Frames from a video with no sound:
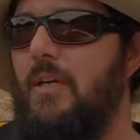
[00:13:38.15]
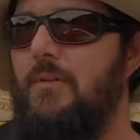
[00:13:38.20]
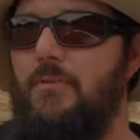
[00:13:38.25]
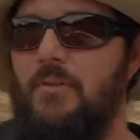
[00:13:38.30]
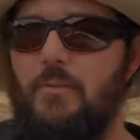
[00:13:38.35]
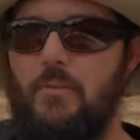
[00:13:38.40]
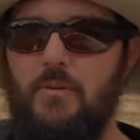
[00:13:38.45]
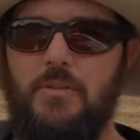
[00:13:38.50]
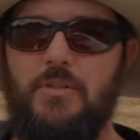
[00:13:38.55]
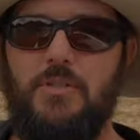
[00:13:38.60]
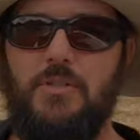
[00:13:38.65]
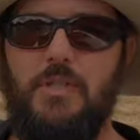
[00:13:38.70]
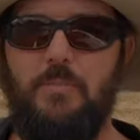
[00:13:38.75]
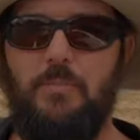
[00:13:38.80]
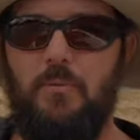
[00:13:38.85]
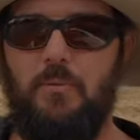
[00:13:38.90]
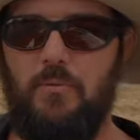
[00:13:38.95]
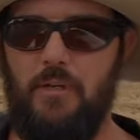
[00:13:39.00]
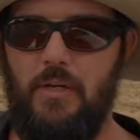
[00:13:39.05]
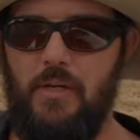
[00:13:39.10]
If you want to
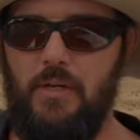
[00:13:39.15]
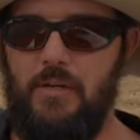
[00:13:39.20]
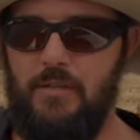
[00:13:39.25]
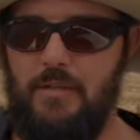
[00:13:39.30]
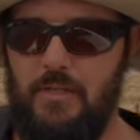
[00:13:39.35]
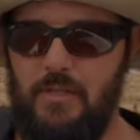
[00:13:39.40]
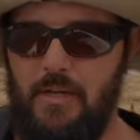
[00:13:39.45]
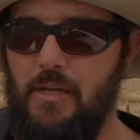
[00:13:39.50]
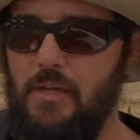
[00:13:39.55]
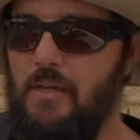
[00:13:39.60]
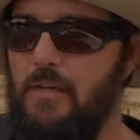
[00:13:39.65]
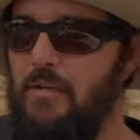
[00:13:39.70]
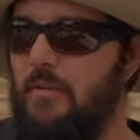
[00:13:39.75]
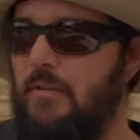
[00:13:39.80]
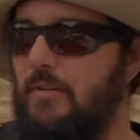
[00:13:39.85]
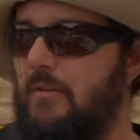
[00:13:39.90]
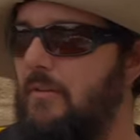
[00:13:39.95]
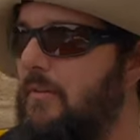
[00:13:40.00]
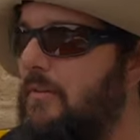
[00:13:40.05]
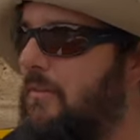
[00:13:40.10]
skip all that, you can.
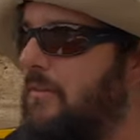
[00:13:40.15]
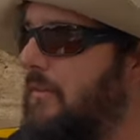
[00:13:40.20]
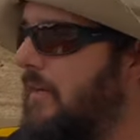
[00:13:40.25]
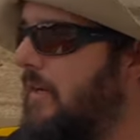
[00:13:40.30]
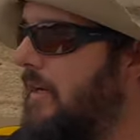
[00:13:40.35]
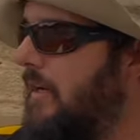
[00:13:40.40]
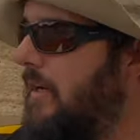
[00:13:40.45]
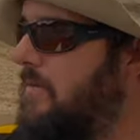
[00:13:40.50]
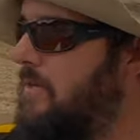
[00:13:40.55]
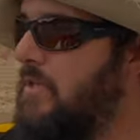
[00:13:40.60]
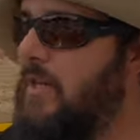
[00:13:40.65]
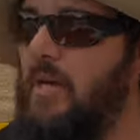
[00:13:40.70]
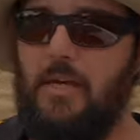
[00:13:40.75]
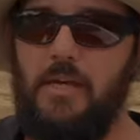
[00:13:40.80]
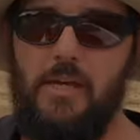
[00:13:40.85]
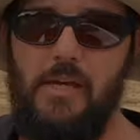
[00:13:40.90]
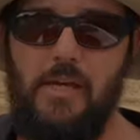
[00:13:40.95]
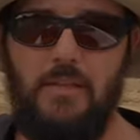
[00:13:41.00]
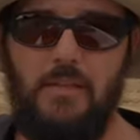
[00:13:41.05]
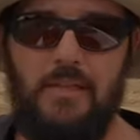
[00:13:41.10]
Uh,
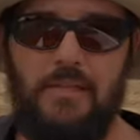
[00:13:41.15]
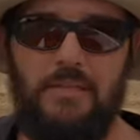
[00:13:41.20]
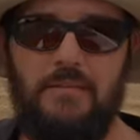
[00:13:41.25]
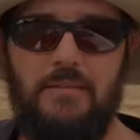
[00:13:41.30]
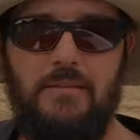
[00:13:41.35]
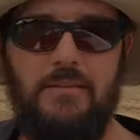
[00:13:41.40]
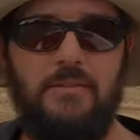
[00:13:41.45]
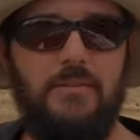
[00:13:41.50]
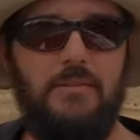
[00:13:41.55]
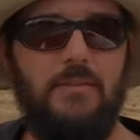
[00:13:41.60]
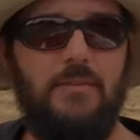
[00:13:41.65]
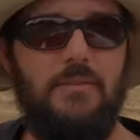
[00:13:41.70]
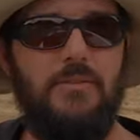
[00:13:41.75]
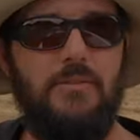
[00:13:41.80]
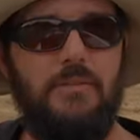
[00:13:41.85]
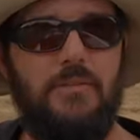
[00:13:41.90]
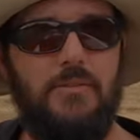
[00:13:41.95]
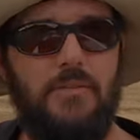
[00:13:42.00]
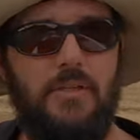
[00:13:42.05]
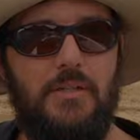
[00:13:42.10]
Tech Angler
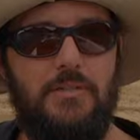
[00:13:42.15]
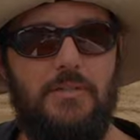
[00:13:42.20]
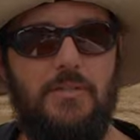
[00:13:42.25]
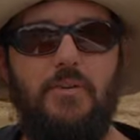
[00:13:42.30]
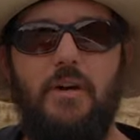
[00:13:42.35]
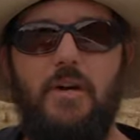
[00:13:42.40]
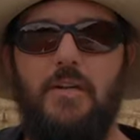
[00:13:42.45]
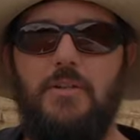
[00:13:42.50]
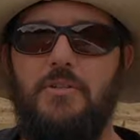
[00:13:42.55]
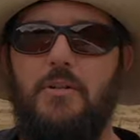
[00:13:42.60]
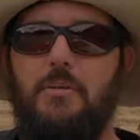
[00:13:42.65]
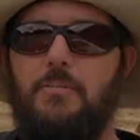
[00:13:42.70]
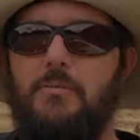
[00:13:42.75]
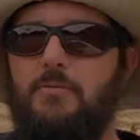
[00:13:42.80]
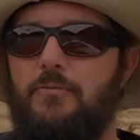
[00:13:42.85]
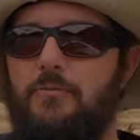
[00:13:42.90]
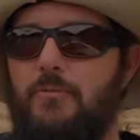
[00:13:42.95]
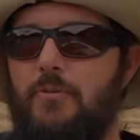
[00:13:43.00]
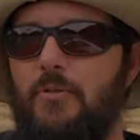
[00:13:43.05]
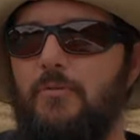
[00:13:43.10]
does a great job
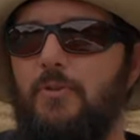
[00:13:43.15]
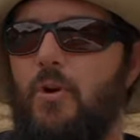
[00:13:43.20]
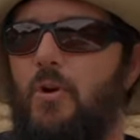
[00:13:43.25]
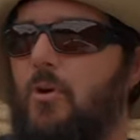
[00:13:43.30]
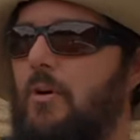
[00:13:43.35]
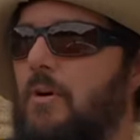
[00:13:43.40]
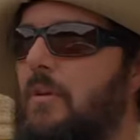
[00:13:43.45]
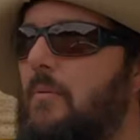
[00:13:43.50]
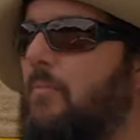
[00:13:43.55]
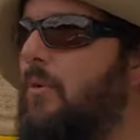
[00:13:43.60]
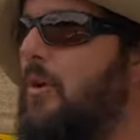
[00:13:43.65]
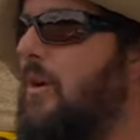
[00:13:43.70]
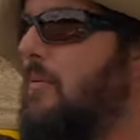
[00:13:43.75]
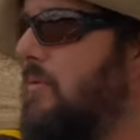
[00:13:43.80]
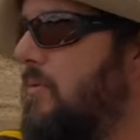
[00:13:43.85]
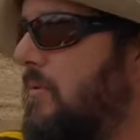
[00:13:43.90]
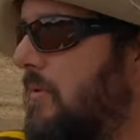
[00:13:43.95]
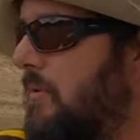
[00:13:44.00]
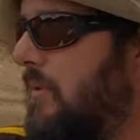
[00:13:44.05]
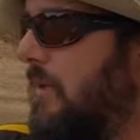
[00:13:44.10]
of, of guiding
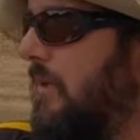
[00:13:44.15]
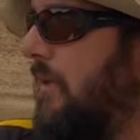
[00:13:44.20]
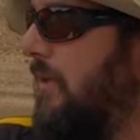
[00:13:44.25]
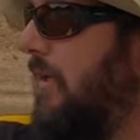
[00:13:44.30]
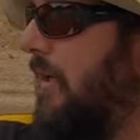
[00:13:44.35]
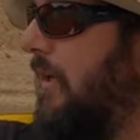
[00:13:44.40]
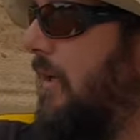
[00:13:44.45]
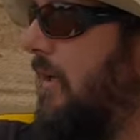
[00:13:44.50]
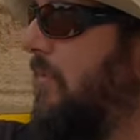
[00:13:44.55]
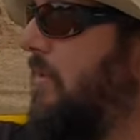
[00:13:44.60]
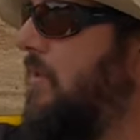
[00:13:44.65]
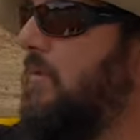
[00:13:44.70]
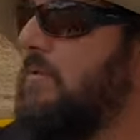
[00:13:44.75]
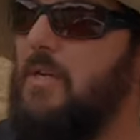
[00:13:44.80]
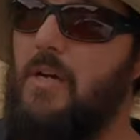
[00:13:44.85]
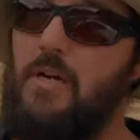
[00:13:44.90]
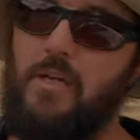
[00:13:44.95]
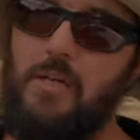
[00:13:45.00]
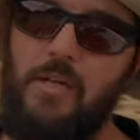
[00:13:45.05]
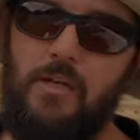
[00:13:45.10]
people. Um, he'll
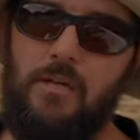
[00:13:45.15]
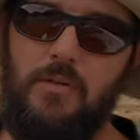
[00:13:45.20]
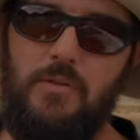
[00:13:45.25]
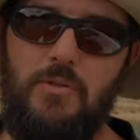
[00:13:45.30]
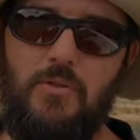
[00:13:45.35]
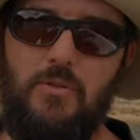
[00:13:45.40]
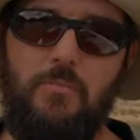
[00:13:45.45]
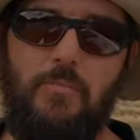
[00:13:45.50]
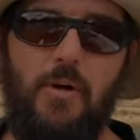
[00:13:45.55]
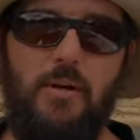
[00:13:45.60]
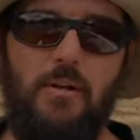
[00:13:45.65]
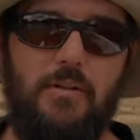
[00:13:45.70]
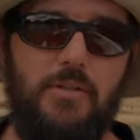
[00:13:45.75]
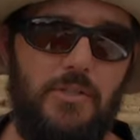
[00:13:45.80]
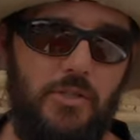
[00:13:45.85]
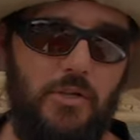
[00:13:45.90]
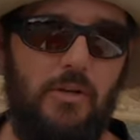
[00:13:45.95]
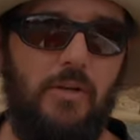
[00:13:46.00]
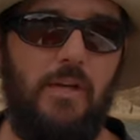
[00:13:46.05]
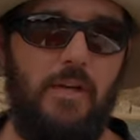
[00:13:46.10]
take you out on your boat
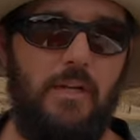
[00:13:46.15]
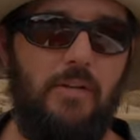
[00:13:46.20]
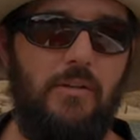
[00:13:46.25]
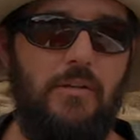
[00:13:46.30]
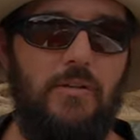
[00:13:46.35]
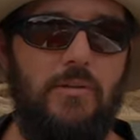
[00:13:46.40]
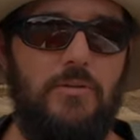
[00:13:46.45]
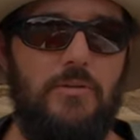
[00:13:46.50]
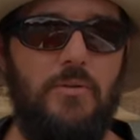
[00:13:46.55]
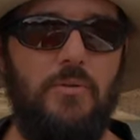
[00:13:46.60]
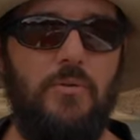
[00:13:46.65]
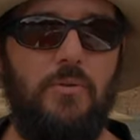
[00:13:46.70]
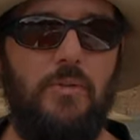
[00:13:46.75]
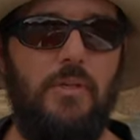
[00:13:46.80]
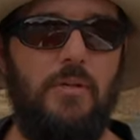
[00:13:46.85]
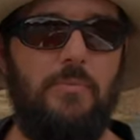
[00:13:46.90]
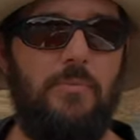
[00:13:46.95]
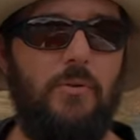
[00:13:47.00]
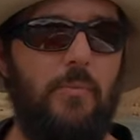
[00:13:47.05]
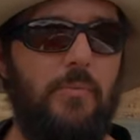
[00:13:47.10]
and show you how to use your
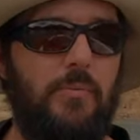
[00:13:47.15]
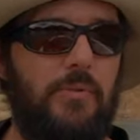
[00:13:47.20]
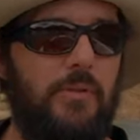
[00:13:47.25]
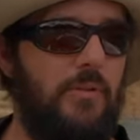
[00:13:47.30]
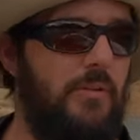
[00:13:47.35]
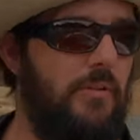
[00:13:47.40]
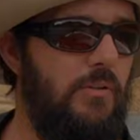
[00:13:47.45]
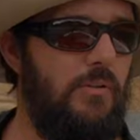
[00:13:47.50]
gear properly.